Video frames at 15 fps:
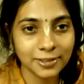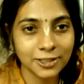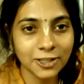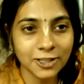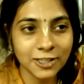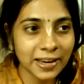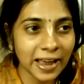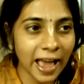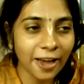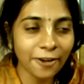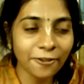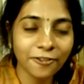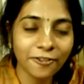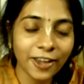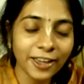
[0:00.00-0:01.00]
Just
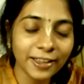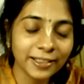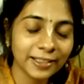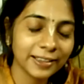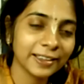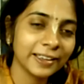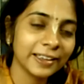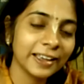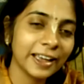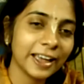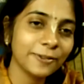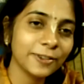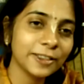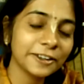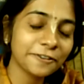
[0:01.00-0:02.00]
have faith,
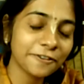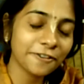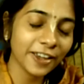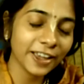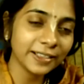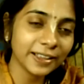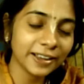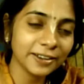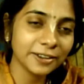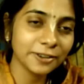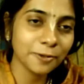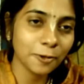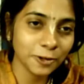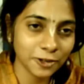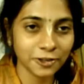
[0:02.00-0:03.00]
and with that faith and
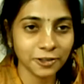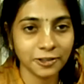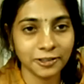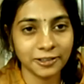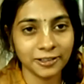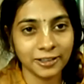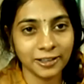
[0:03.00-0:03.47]
devotion,